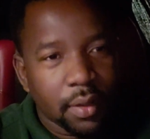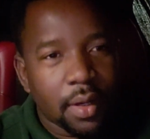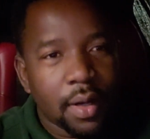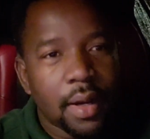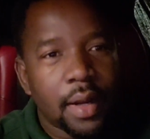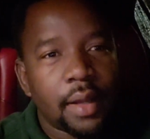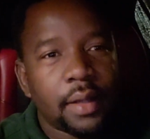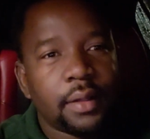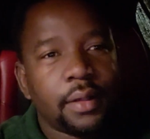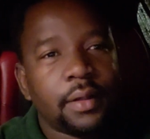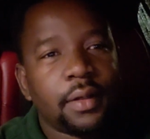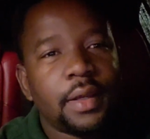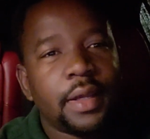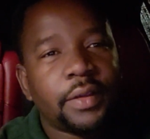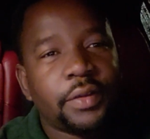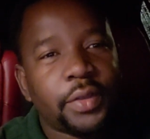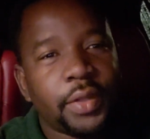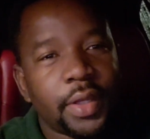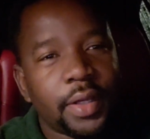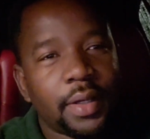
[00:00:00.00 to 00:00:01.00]
All right. The
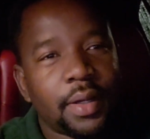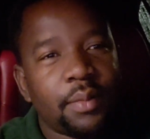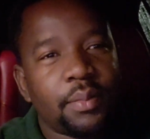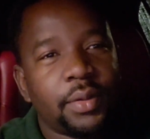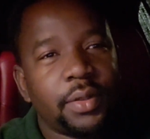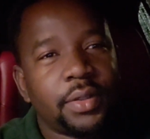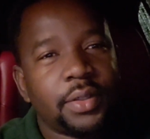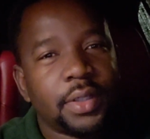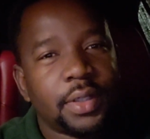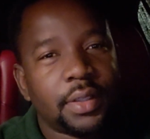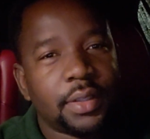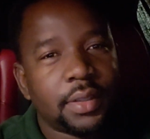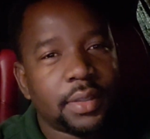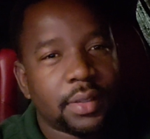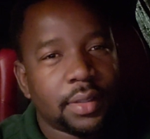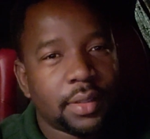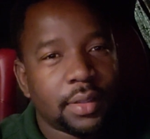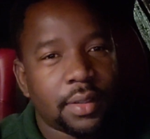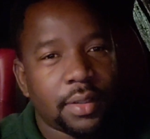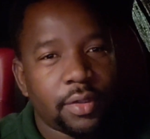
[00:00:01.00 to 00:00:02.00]
next thing I'm gonna judge
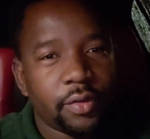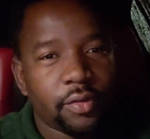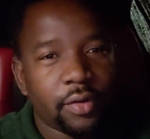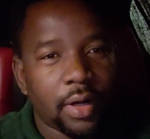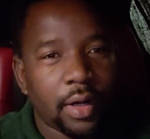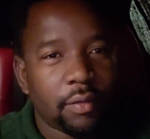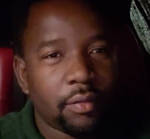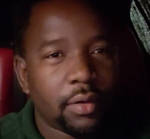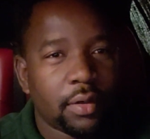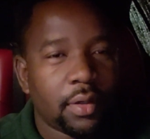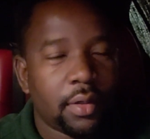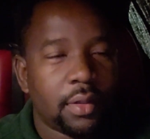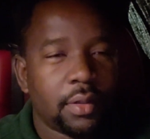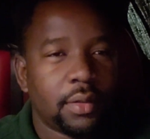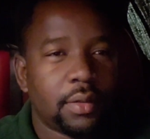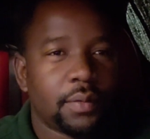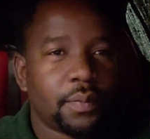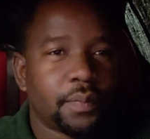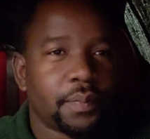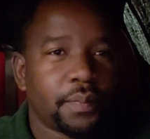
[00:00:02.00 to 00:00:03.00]
a driver
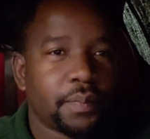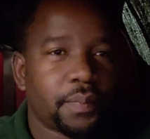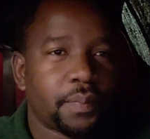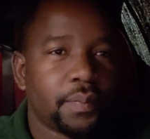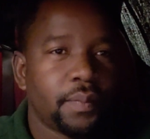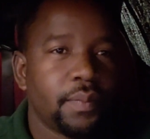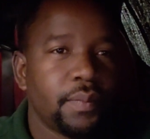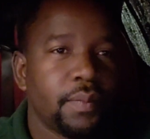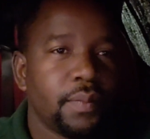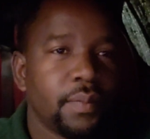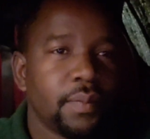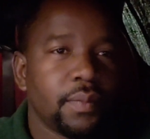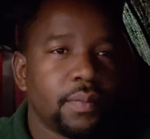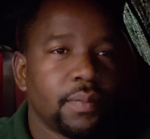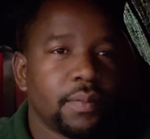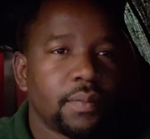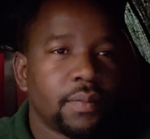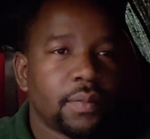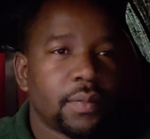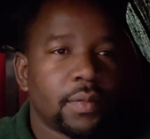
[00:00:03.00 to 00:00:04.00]
on
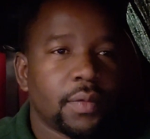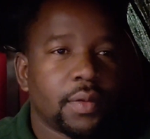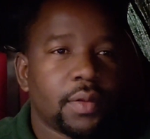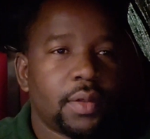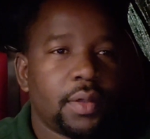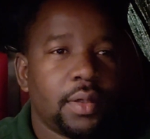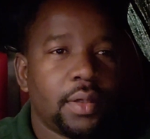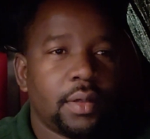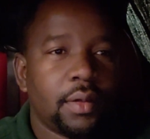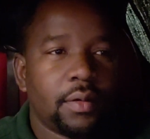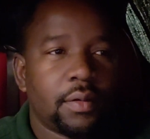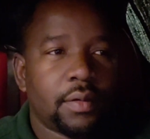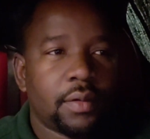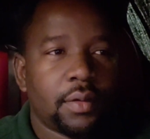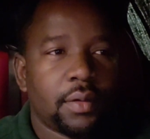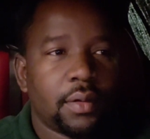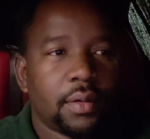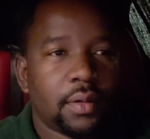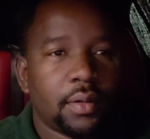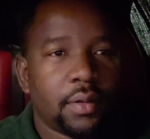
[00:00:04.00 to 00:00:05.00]
is,
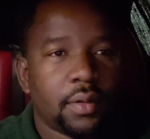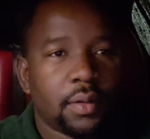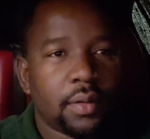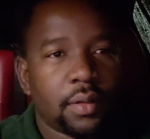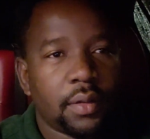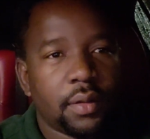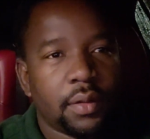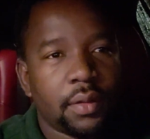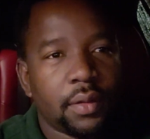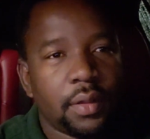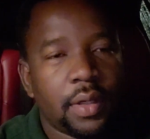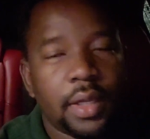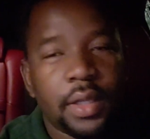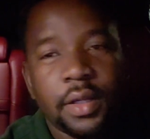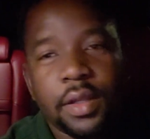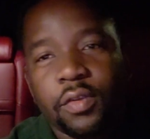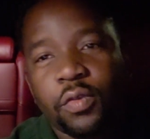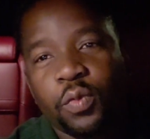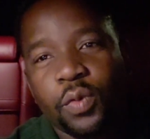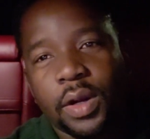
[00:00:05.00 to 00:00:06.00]

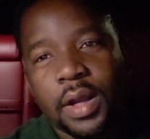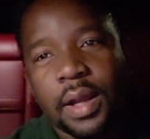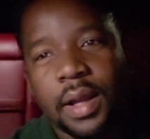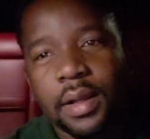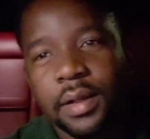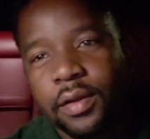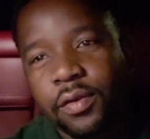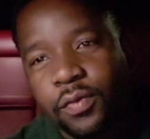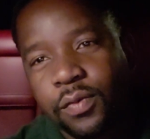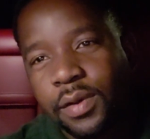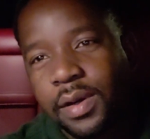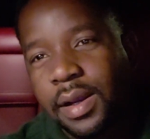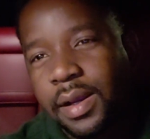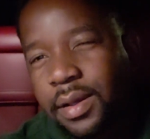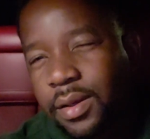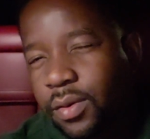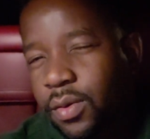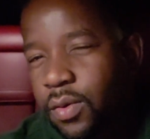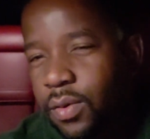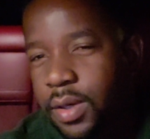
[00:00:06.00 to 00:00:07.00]
and this where I this where I
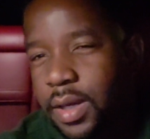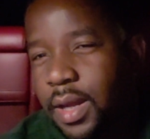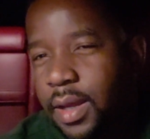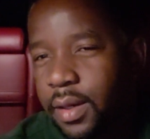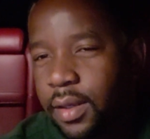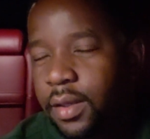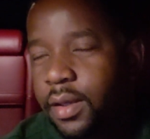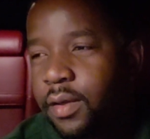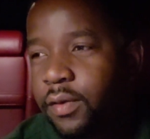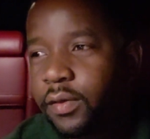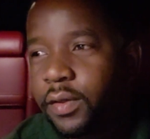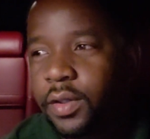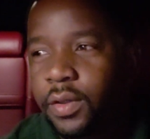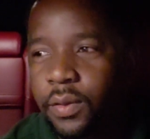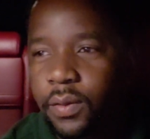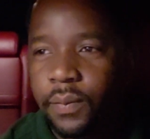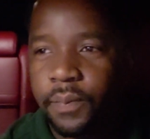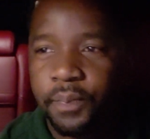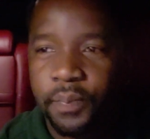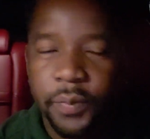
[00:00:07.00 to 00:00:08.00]
go kind of easy
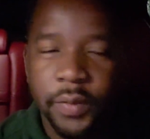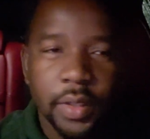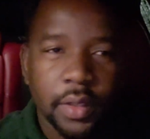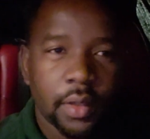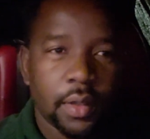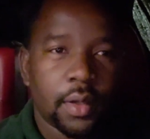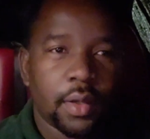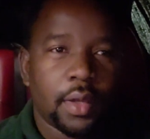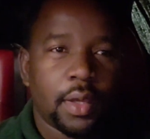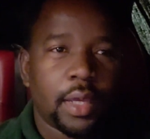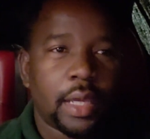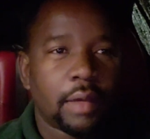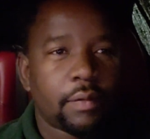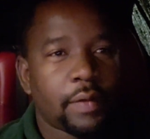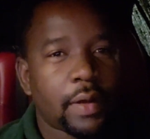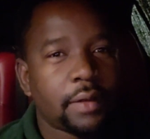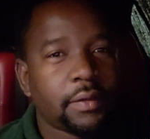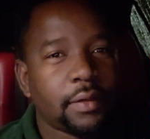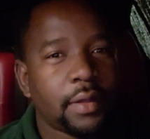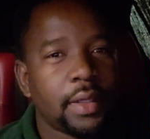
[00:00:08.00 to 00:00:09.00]
though.
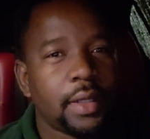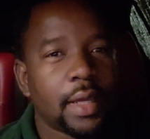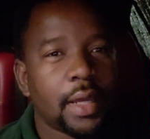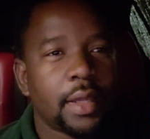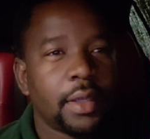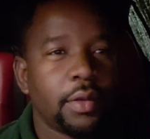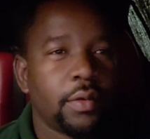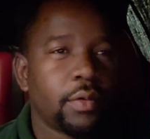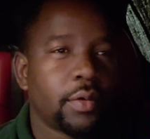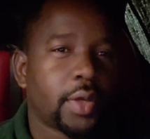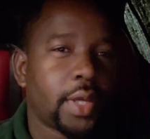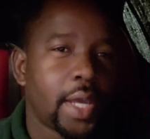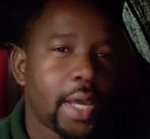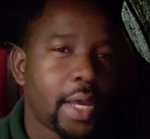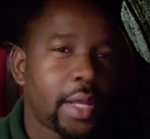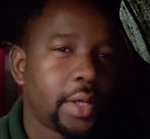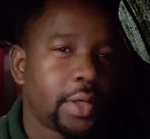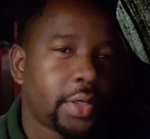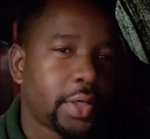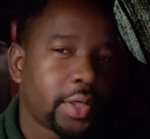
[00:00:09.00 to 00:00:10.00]
If I see that you
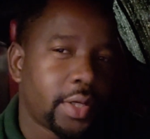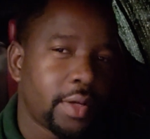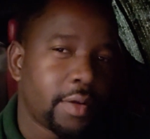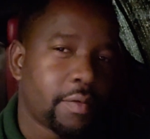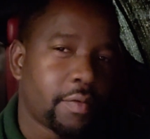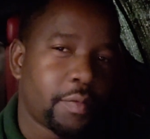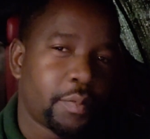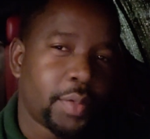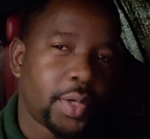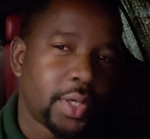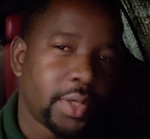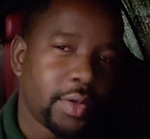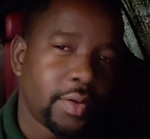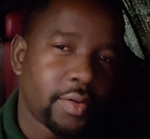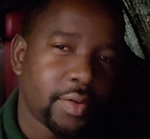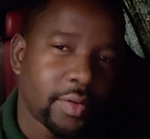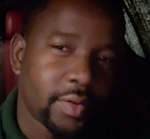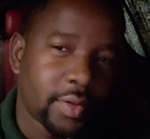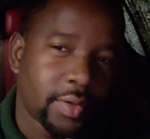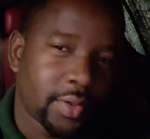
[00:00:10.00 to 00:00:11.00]
can shift, but you
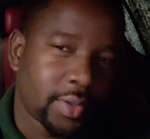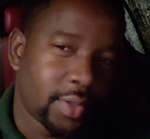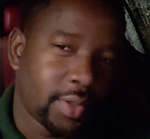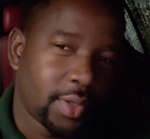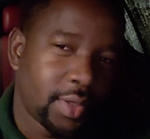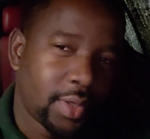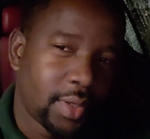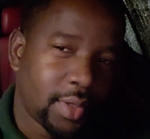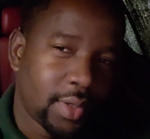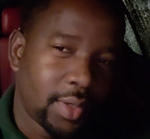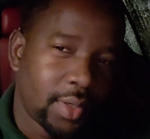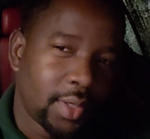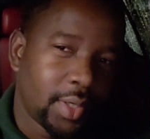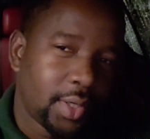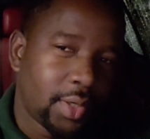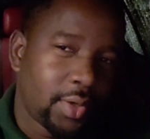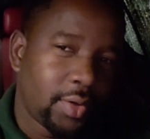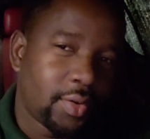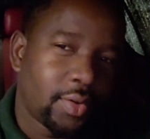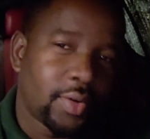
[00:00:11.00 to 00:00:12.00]
just
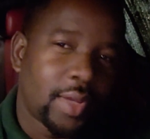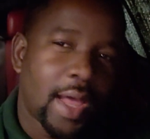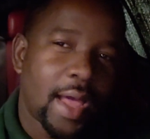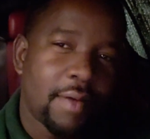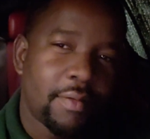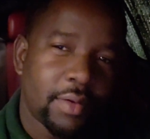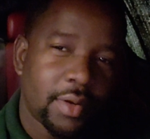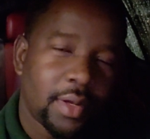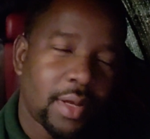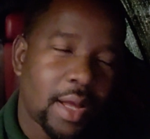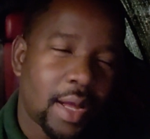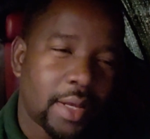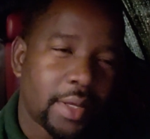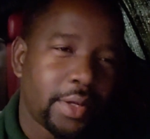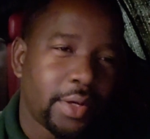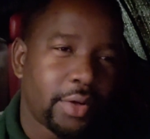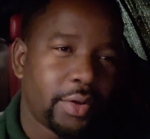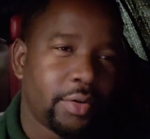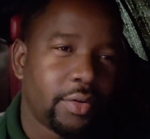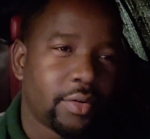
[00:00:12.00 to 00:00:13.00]
you just having a, I
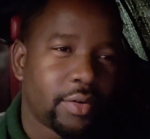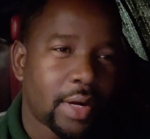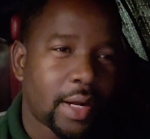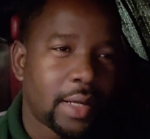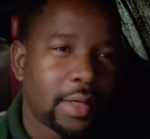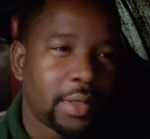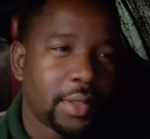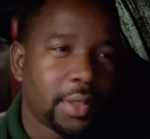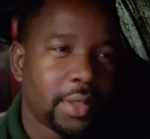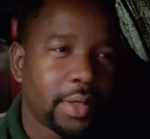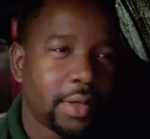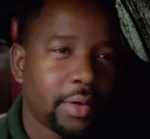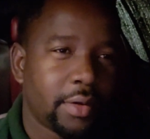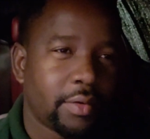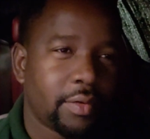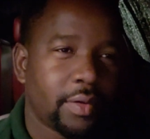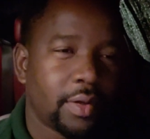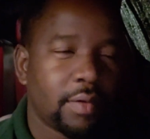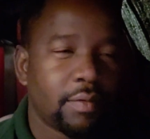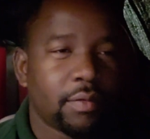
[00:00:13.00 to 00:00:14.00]
hear you grinding
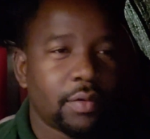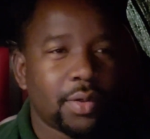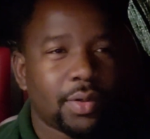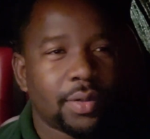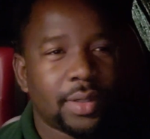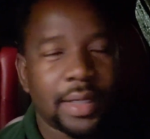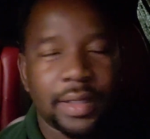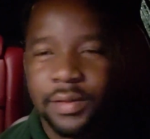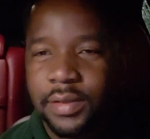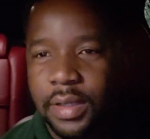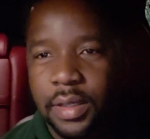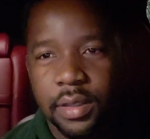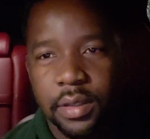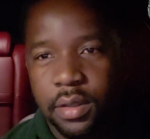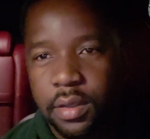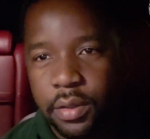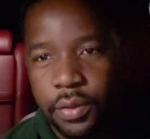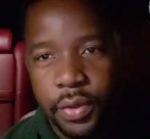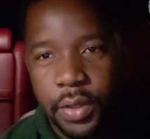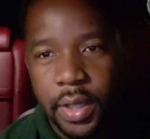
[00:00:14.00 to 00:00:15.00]
gears, even though that's not a
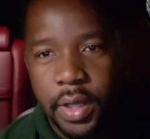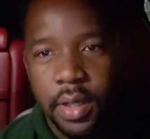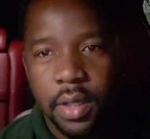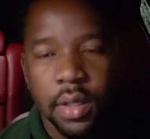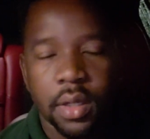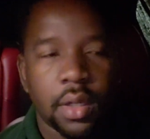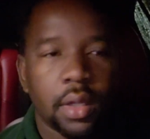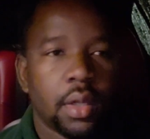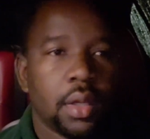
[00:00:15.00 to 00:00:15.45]
good thing.